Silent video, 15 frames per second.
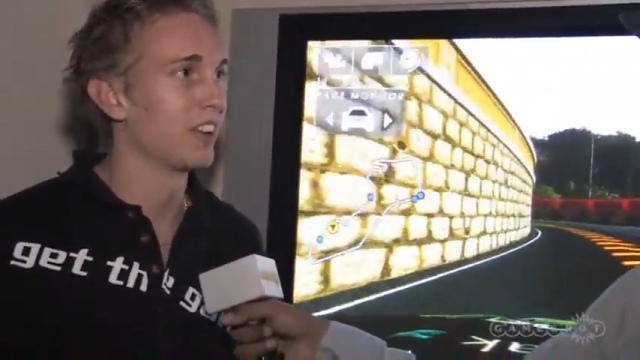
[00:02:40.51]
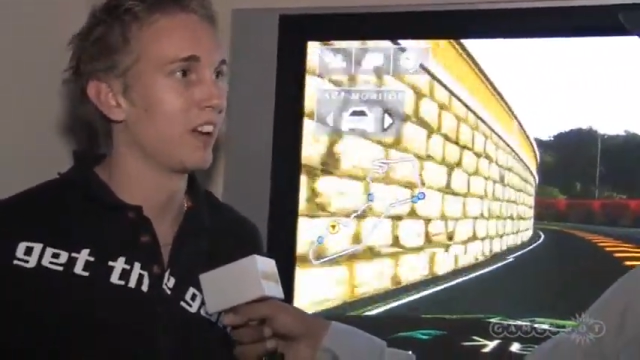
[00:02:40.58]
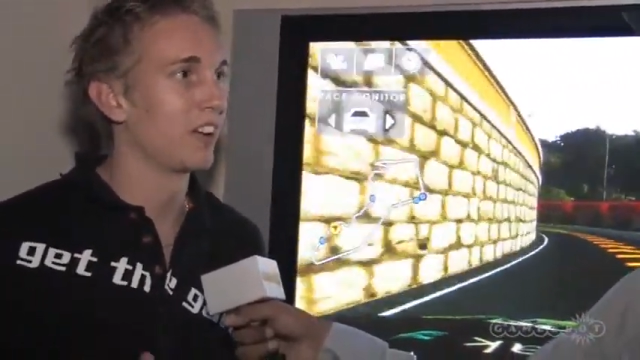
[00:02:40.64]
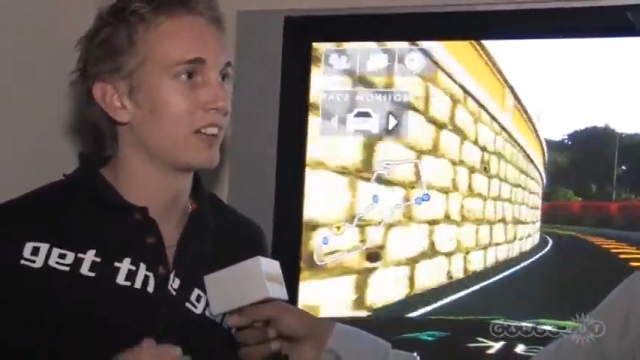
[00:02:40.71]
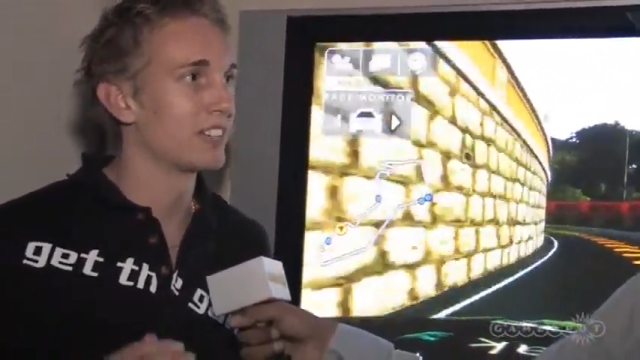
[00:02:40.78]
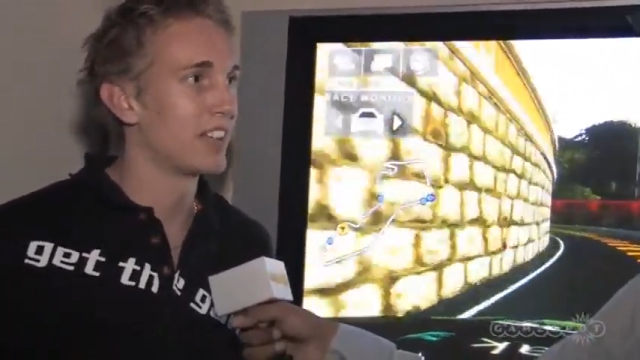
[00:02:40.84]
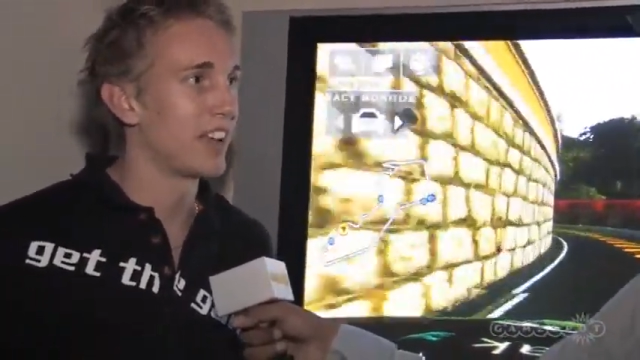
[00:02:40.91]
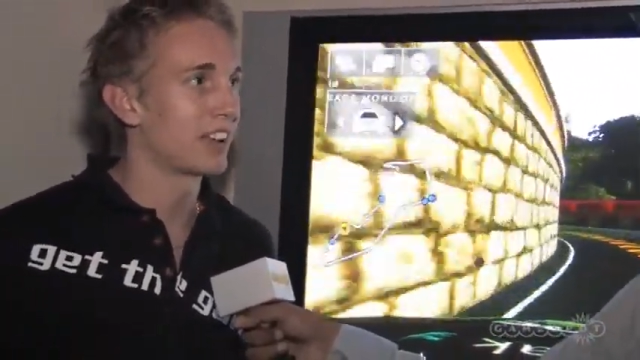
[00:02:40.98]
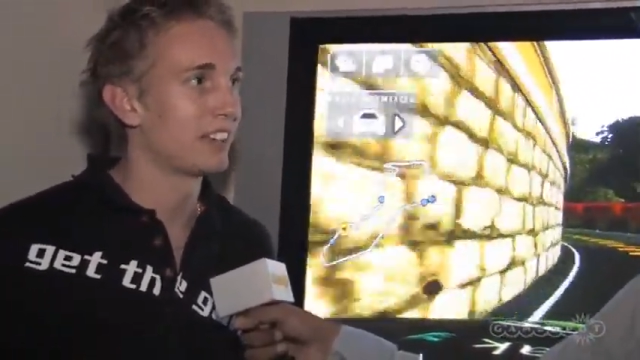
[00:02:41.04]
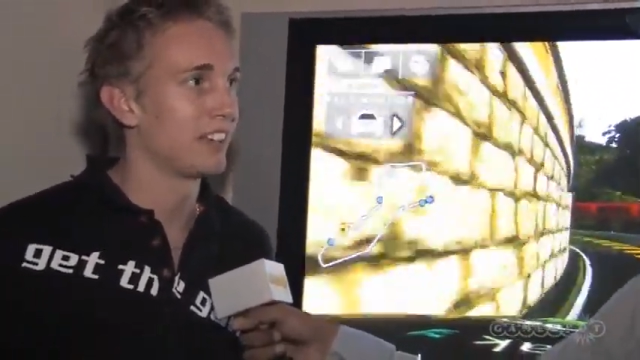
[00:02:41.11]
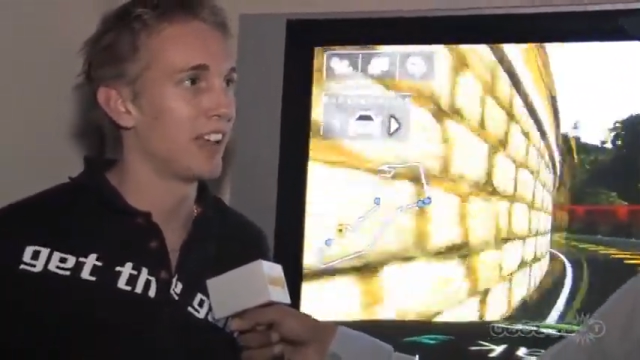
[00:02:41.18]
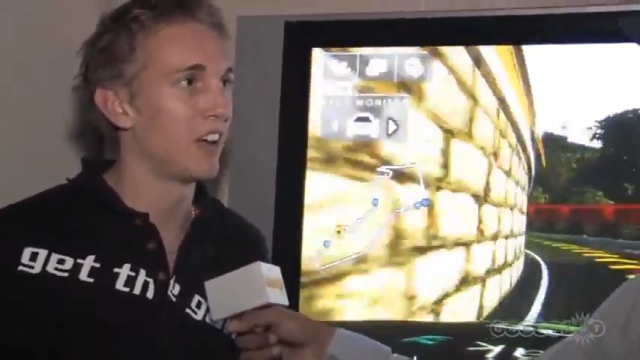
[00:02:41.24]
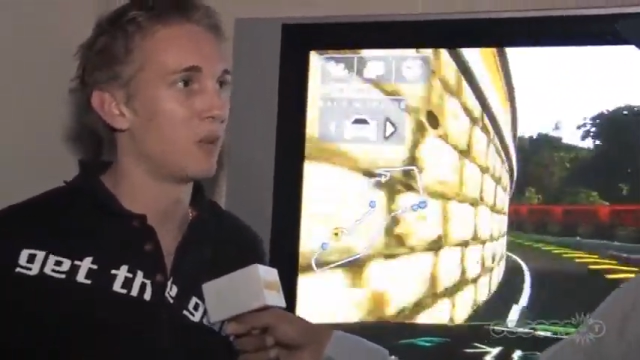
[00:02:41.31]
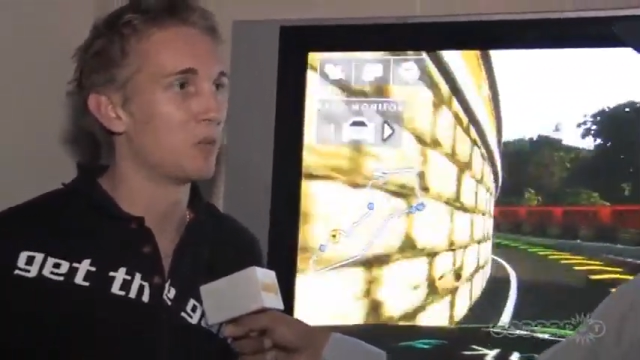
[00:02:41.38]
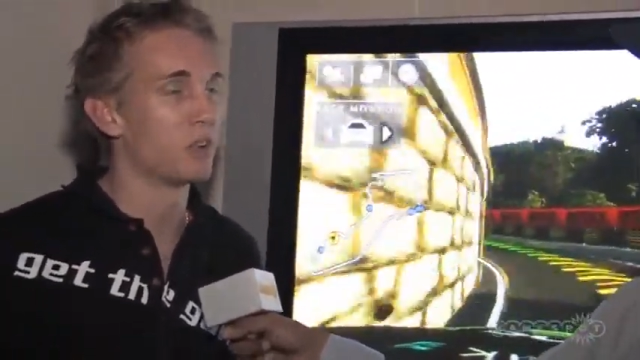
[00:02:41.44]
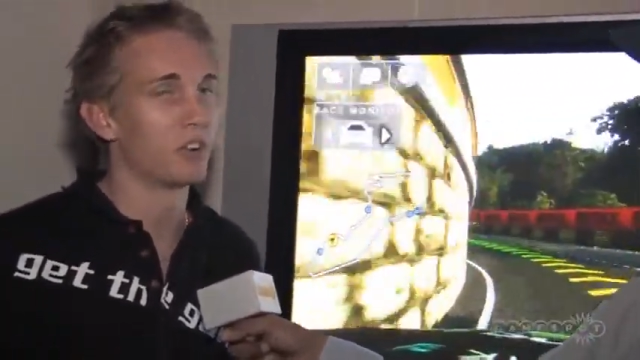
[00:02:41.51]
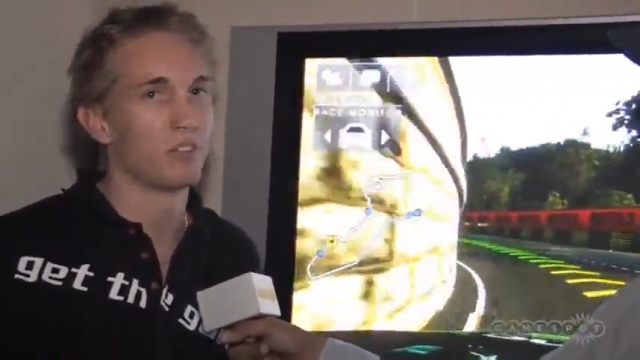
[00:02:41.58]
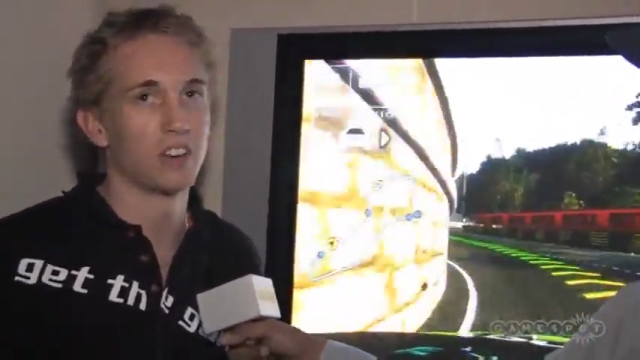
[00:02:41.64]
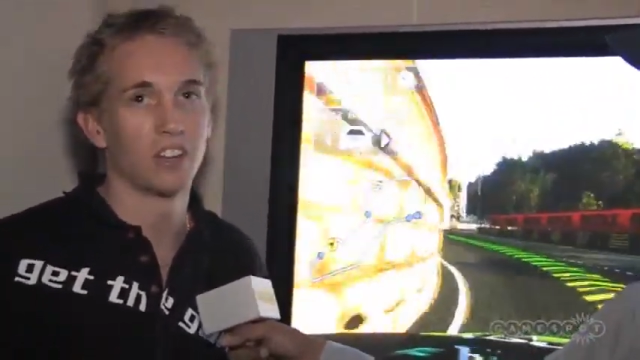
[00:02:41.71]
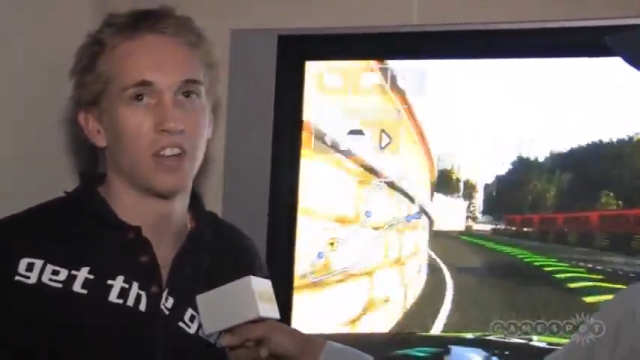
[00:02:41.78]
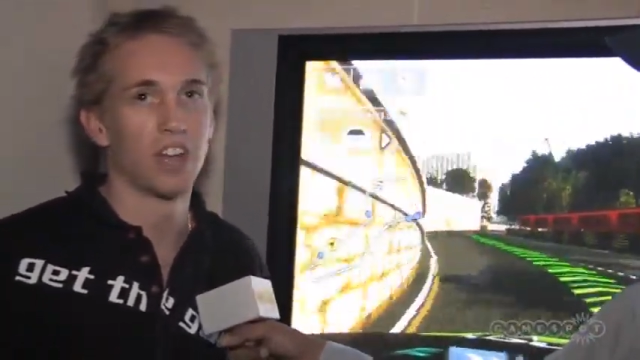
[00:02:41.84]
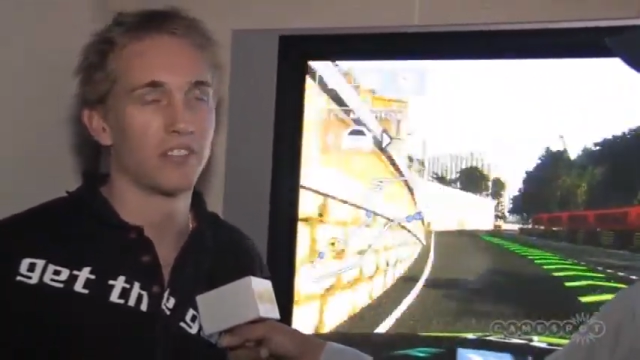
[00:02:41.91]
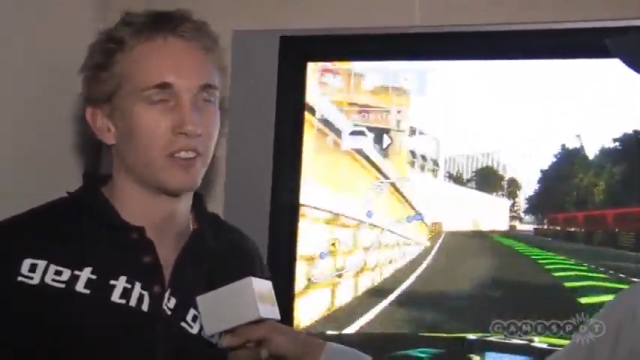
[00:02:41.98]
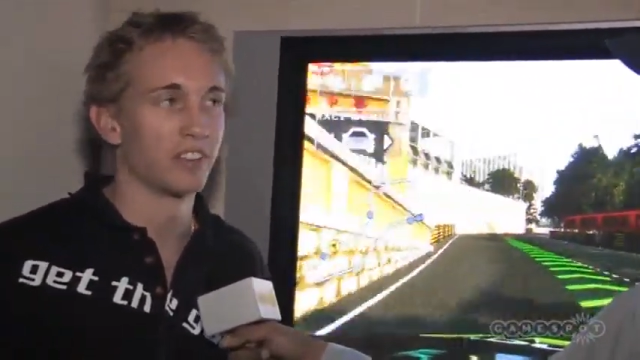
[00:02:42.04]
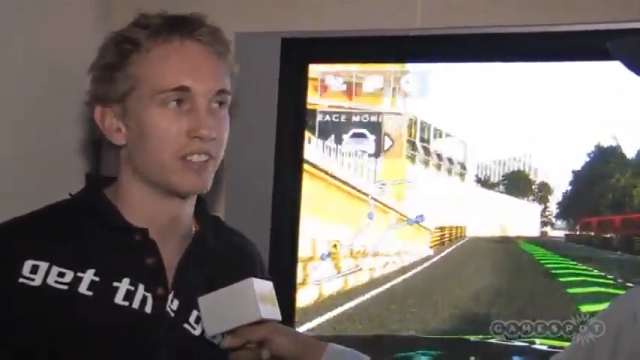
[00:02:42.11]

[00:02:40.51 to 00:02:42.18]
car exactly how it would in real life.